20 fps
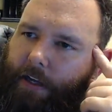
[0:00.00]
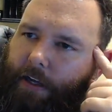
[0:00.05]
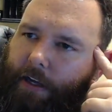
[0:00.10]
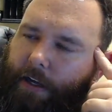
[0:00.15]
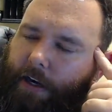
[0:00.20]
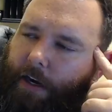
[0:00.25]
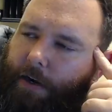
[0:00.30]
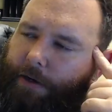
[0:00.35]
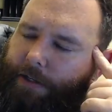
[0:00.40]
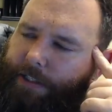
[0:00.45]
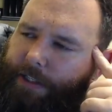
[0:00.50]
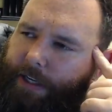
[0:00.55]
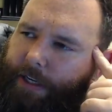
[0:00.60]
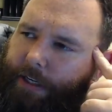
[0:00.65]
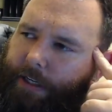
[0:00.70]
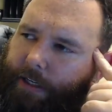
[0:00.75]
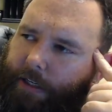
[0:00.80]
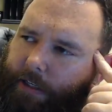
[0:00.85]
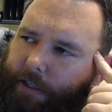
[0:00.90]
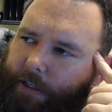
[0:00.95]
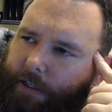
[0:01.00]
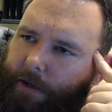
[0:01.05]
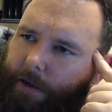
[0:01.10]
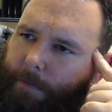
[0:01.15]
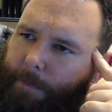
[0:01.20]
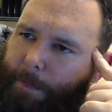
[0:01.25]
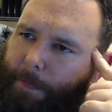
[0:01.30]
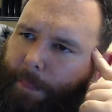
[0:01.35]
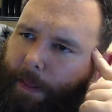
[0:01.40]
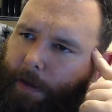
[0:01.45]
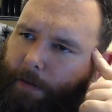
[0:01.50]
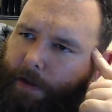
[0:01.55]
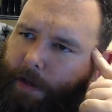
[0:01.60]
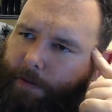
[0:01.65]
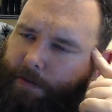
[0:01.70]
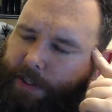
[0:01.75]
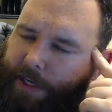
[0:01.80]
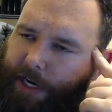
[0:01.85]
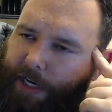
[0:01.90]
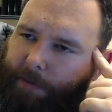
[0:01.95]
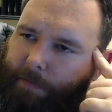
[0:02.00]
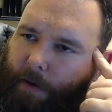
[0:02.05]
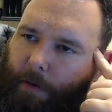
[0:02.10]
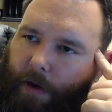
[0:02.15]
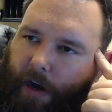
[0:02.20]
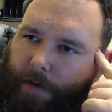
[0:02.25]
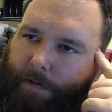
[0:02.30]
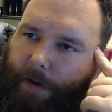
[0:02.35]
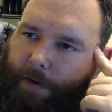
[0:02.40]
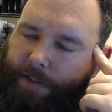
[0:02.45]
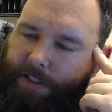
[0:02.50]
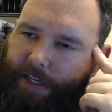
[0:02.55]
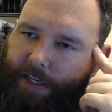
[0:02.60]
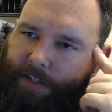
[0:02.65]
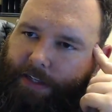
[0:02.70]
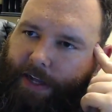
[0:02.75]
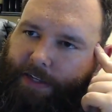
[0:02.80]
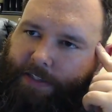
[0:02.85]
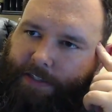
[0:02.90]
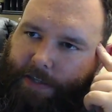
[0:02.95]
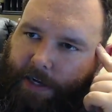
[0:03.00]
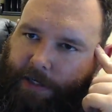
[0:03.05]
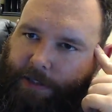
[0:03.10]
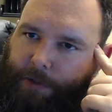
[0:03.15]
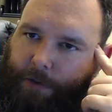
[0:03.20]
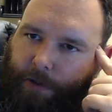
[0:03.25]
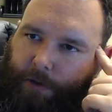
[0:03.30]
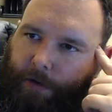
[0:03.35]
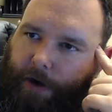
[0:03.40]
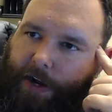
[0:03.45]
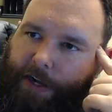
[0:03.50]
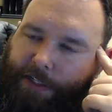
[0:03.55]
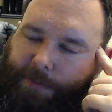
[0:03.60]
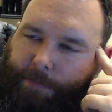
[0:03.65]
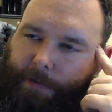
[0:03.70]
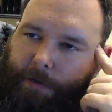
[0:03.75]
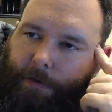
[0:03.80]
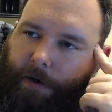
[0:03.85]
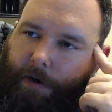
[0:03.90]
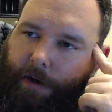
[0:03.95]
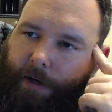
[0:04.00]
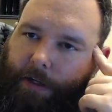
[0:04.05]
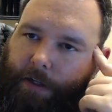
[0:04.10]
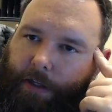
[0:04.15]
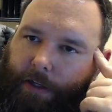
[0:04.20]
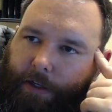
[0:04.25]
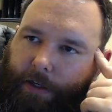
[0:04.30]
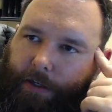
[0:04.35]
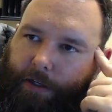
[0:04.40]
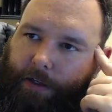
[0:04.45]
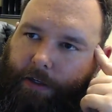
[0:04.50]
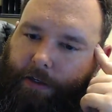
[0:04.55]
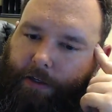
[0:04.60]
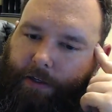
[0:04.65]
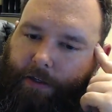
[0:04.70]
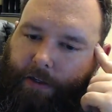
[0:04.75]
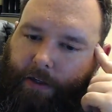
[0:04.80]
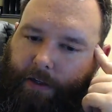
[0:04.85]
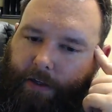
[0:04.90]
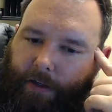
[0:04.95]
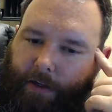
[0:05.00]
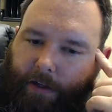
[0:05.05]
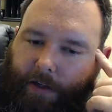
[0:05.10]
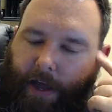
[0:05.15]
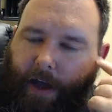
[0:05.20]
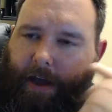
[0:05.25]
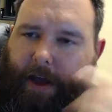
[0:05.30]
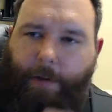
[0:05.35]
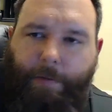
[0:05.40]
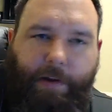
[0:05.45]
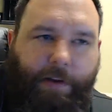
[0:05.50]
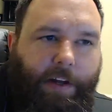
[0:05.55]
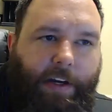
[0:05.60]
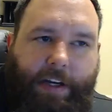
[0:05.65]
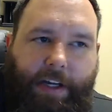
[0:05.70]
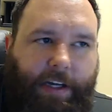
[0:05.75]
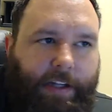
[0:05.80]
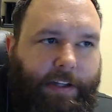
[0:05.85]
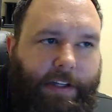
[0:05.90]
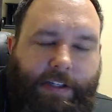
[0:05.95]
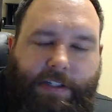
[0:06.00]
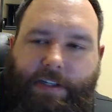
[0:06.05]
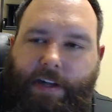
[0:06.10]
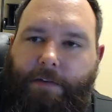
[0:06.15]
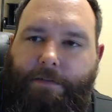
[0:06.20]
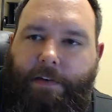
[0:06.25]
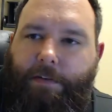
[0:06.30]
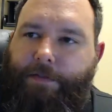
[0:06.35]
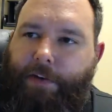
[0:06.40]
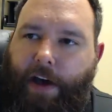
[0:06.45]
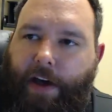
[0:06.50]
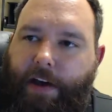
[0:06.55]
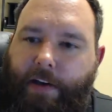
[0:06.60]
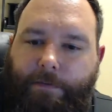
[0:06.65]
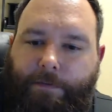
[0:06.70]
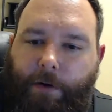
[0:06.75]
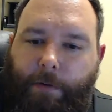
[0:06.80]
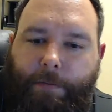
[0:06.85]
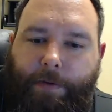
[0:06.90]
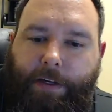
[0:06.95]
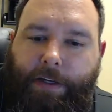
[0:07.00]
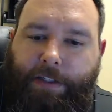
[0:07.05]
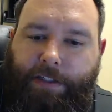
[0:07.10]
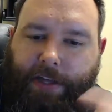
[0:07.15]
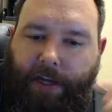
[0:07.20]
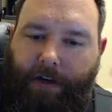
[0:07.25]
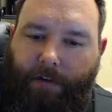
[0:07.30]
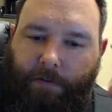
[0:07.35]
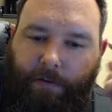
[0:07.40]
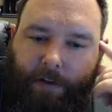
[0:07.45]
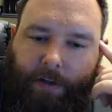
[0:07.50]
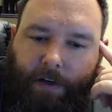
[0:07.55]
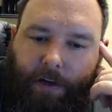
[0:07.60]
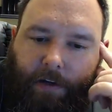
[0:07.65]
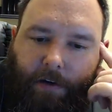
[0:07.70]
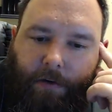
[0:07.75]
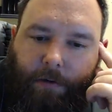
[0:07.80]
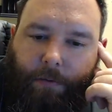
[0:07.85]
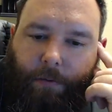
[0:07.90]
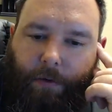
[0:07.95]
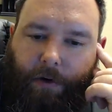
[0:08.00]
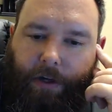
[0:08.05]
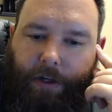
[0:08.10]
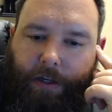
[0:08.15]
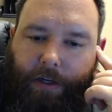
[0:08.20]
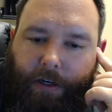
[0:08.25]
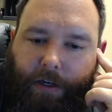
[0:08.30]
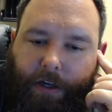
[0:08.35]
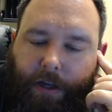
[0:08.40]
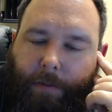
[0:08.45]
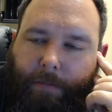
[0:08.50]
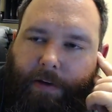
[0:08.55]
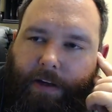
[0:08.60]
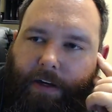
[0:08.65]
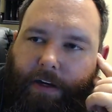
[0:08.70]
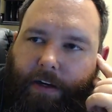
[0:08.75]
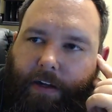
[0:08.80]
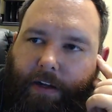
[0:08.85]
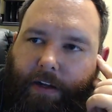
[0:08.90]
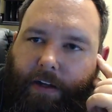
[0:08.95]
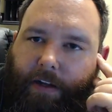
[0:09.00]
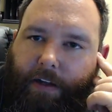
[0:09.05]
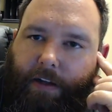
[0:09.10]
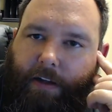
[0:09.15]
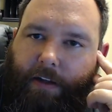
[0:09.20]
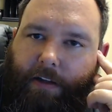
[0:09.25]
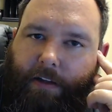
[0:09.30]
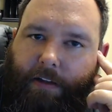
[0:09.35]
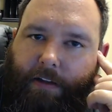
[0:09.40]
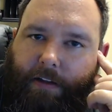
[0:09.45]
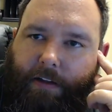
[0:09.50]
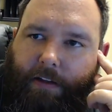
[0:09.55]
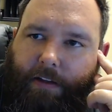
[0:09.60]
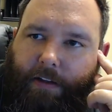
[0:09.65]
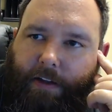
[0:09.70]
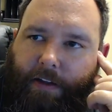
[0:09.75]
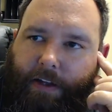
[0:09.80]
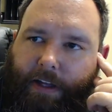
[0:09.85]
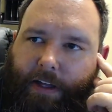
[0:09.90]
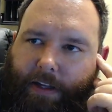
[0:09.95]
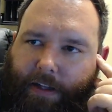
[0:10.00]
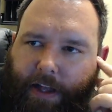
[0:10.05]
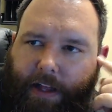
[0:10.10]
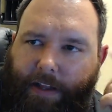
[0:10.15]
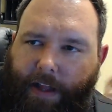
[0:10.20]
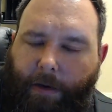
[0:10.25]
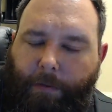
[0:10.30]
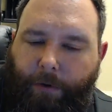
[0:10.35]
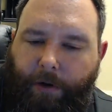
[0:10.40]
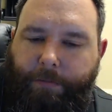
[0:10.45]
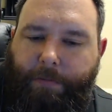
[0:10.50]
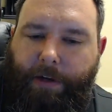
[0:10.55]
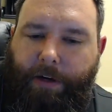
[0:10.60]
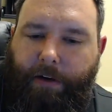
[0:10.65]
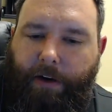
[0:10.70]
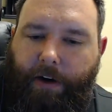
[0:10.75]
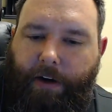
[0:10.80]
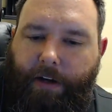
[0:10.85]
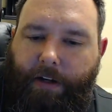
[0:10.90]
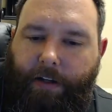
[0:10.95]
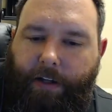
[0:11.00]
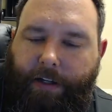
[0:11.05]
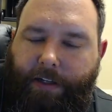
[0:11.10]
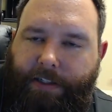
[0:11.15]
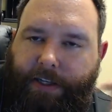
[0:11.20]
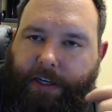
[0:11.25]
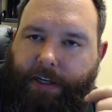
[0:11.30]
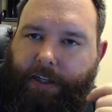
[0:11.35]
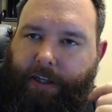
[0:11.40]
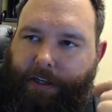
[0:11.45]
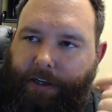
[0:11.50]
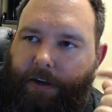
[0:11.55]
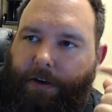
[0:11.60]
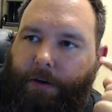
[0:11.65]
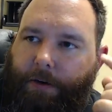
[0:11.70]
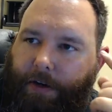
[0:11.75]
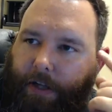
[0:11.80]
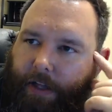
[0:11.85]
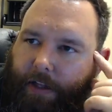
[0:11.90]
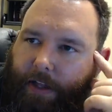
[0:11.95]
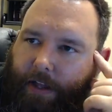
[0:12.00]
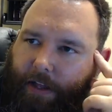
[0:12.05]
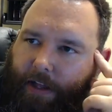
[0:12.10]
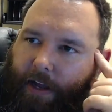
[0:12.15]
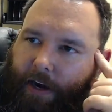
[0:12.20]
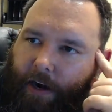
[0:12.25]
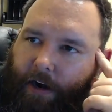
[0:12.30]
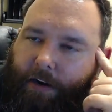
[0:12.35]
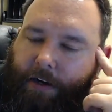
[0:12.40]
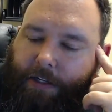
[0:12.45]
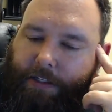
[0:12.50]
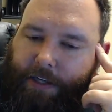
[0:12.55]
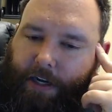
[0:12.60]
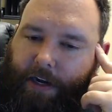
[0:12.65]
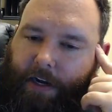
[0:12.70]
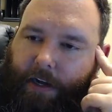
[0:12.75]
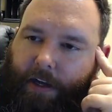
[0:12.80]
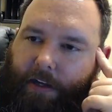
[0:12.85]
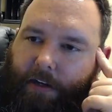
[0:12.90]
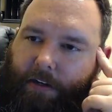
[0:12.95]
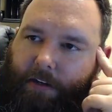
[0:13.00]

And I was like, I was talking to my wife. I was like, that's sexual harassment, right? Like, I really need this stuff defined for me because I don't really know what, I mean, that would be, right? Like saying like, oh, that haircut's hot.